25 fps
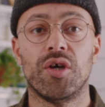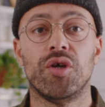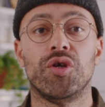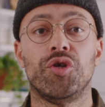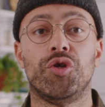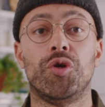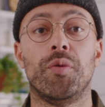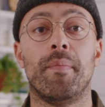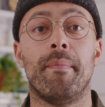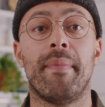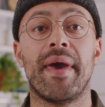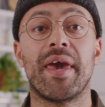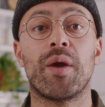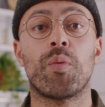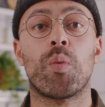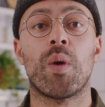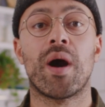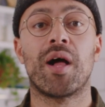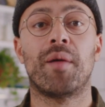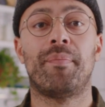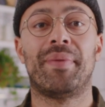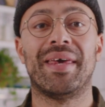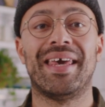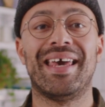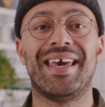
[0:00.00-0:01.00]
You may
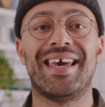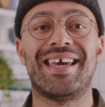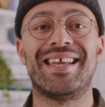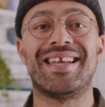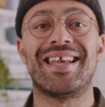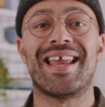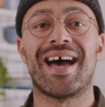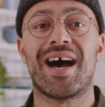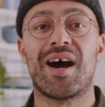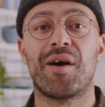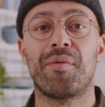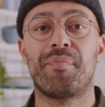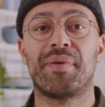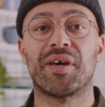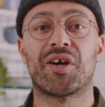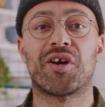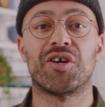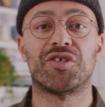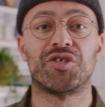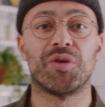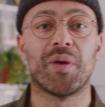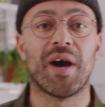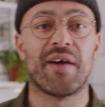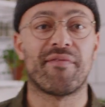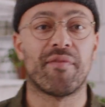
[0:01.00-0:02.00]
well be here now because
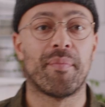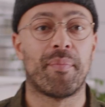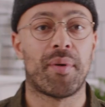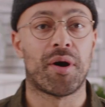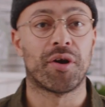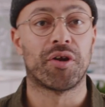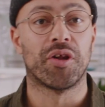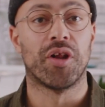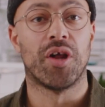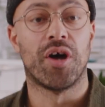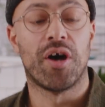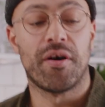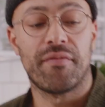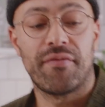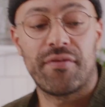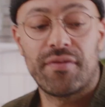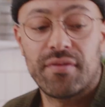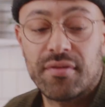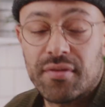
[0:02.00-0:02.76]
you have a bottle of